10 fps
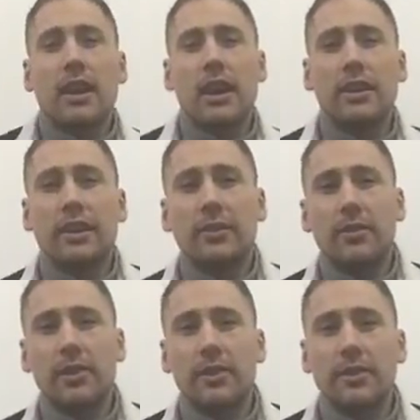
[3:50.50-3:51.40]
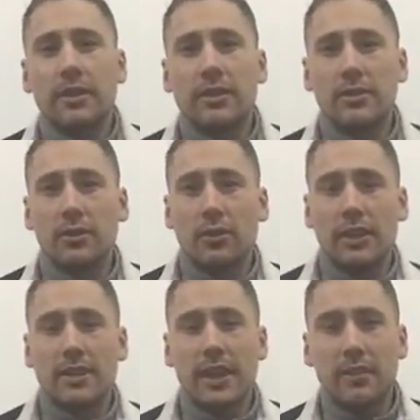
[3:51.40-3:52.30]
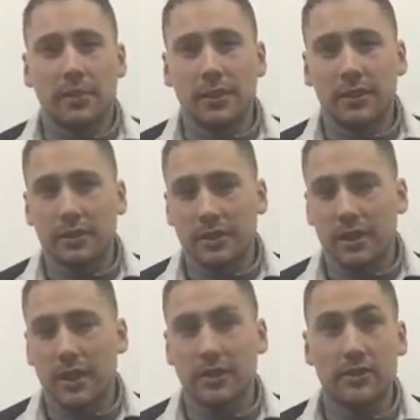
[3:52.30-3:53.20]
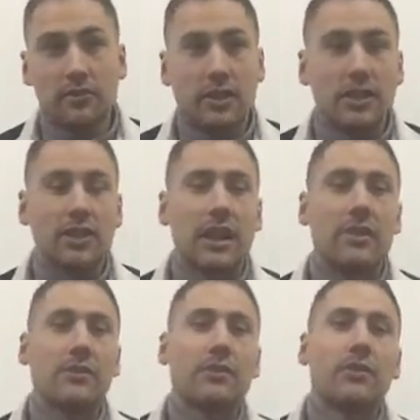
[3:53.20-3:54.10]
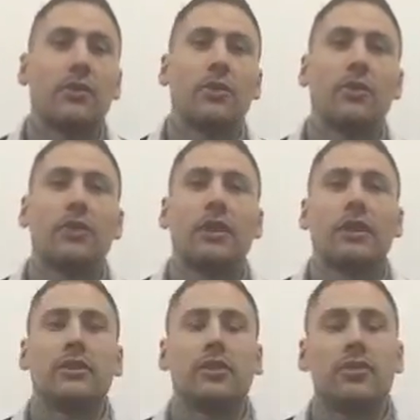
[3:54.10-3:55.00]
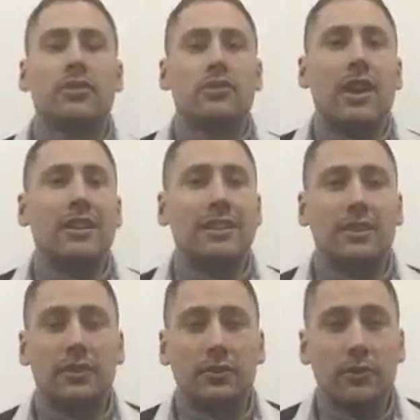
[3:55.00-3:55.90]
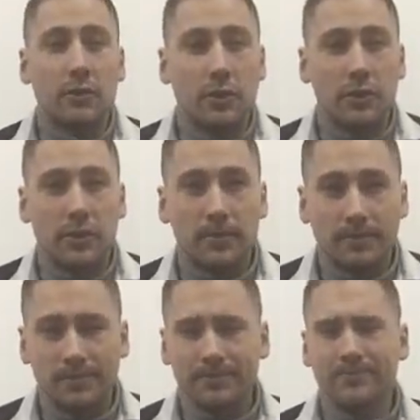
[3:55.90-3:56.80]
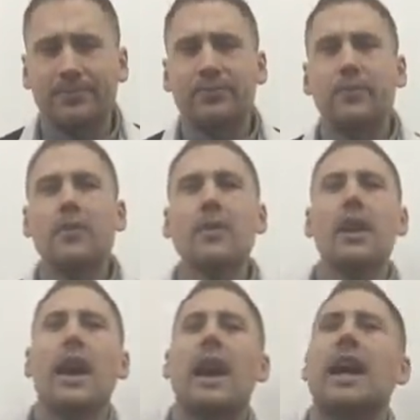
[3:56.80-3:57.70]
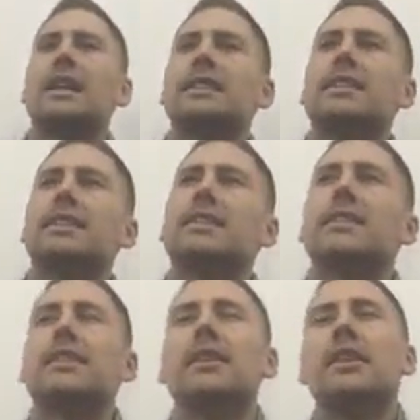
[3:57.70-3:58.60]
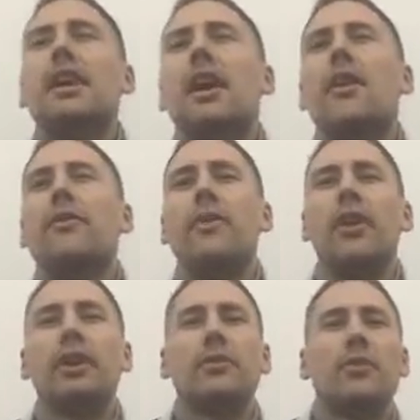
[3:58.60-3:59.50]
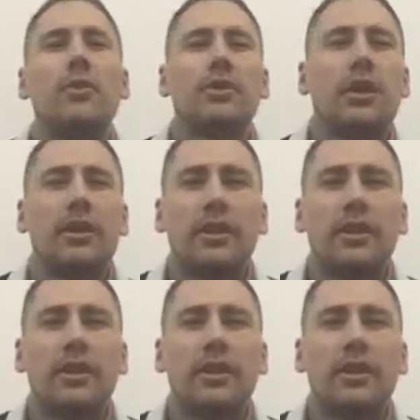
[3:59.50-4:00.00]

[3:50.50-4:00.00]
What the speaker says: and their computer or their tablet as a reach out for distracting them from boredom. And I'm finding more so